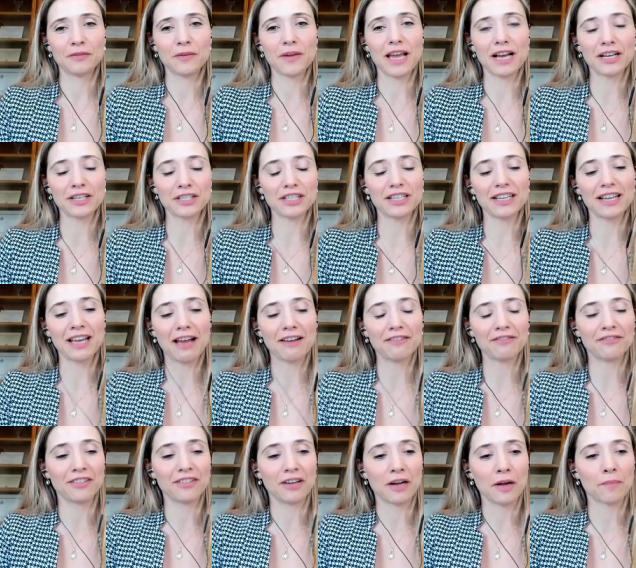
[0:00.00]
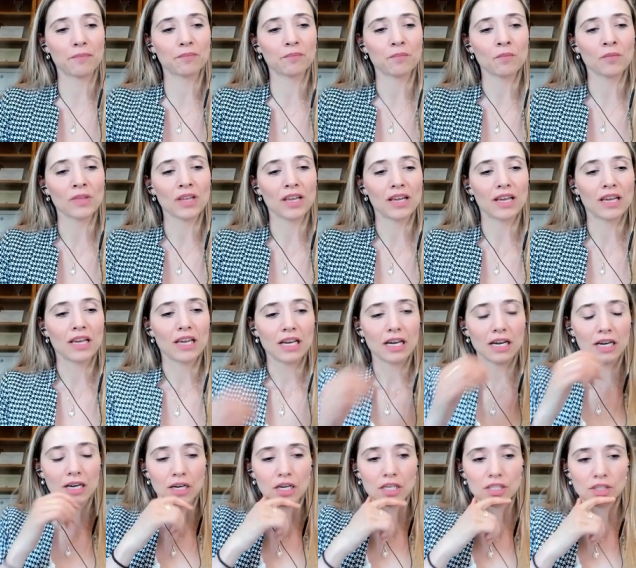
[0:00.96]
actually have, um,
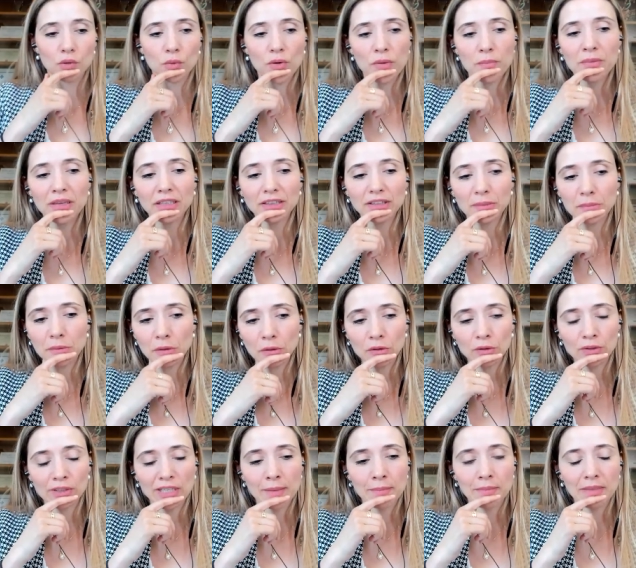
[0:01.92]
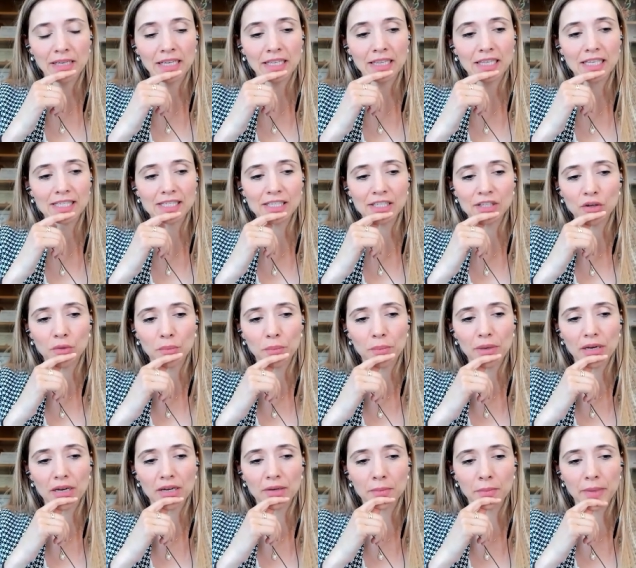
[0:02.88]
uh, so we built a prototype like this in
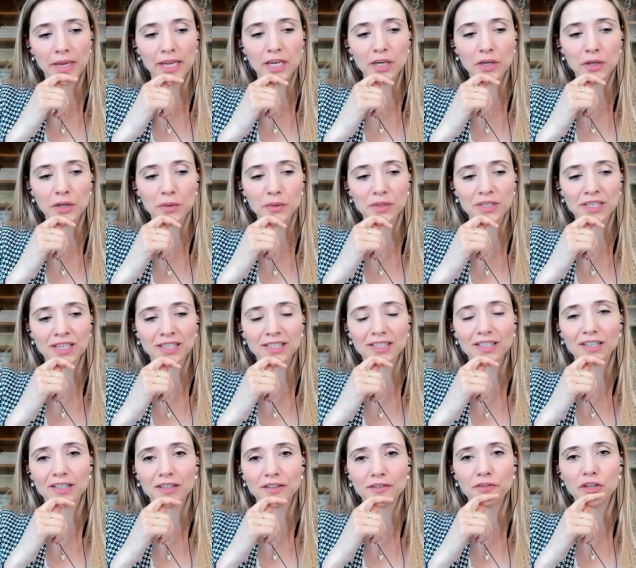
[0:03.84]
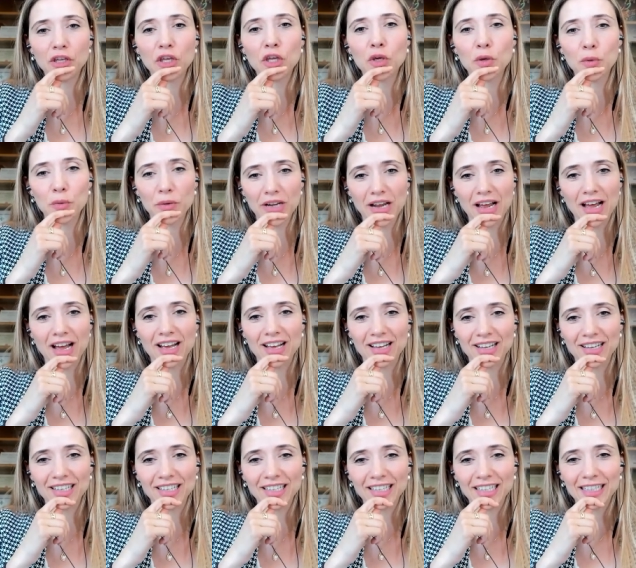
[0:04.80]
Opaque uh, using the
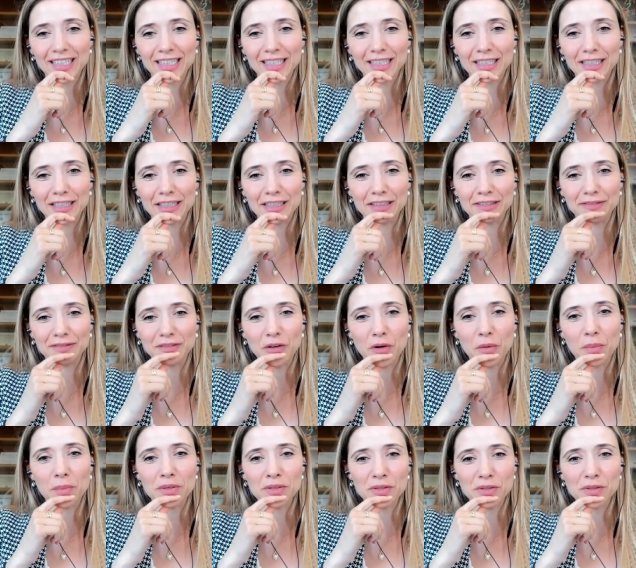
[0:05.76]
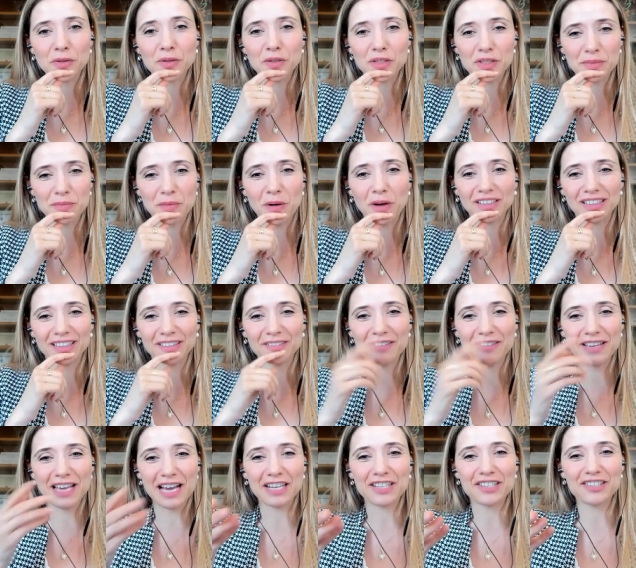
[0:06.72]
vicuna um, open yes. source model.
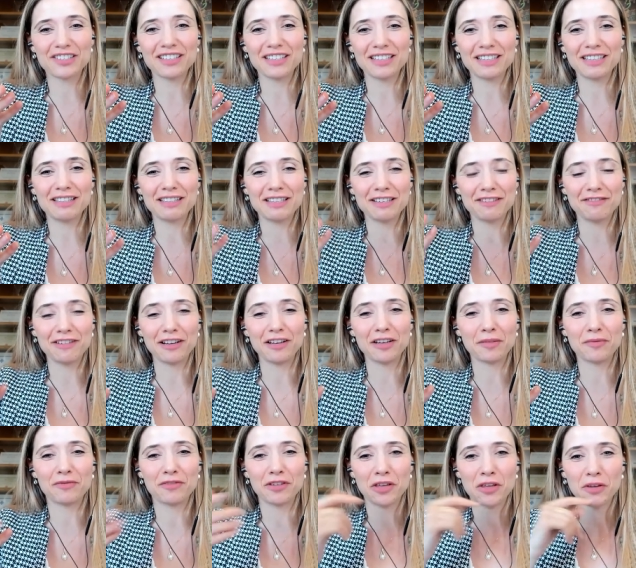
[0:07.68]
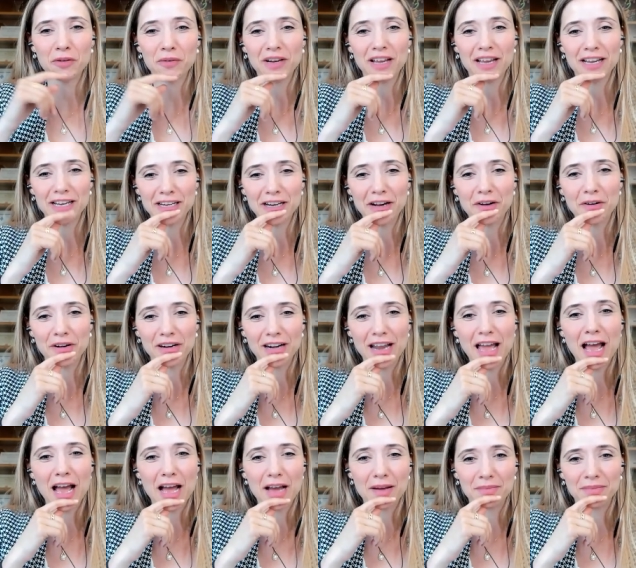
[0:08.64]
We actually yes. developed Vicuna in our
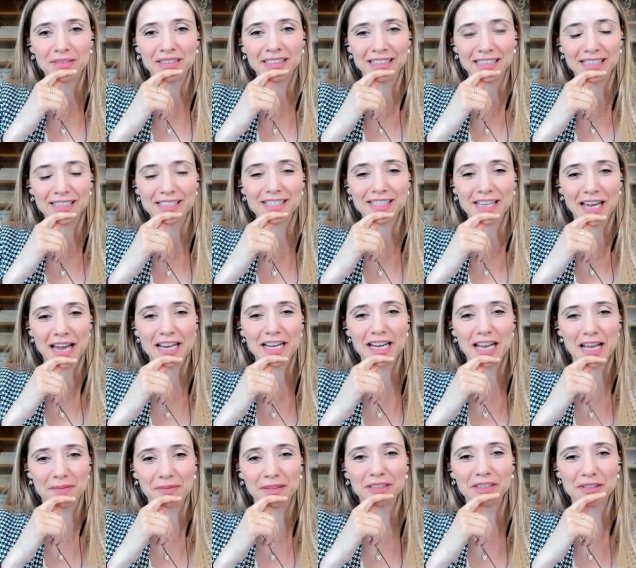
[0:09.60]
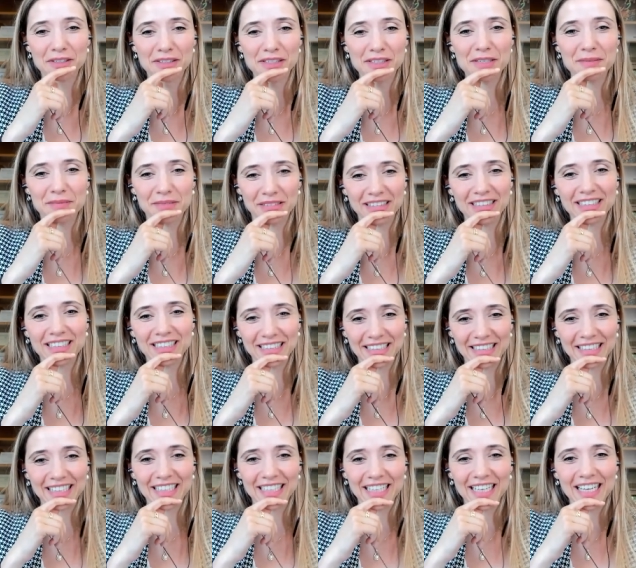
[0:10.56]
lab, in the Sky Lab at UC
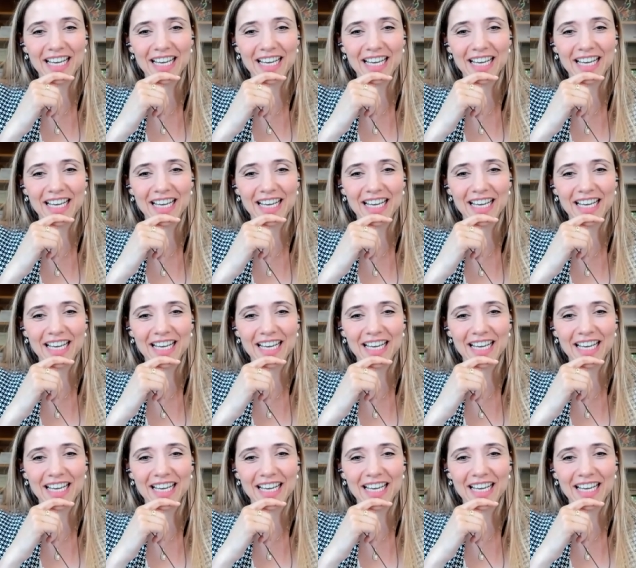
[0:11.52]
Berkeley.